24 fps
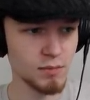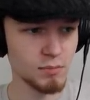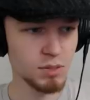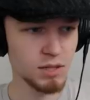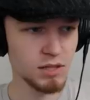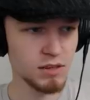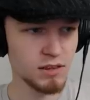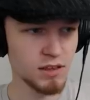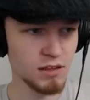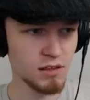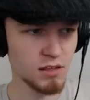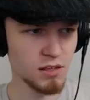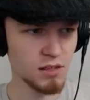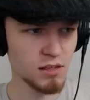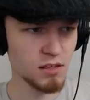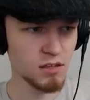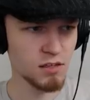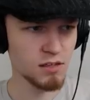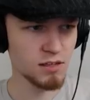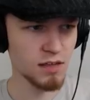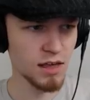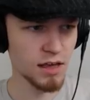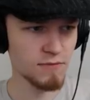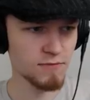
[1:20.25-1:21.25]
But this
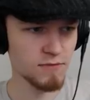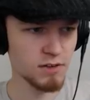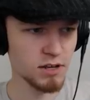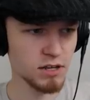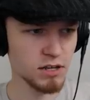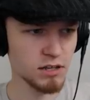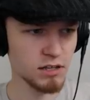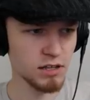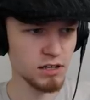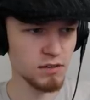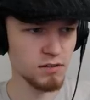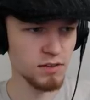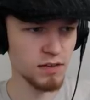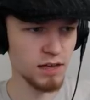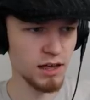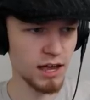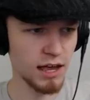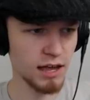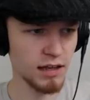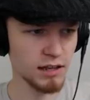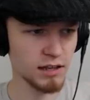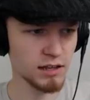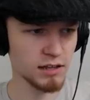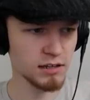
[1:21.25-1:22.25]
is definitely the
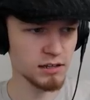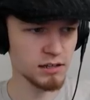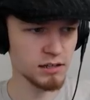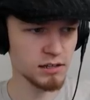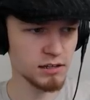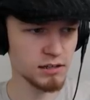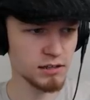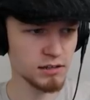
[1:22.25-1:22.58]
island.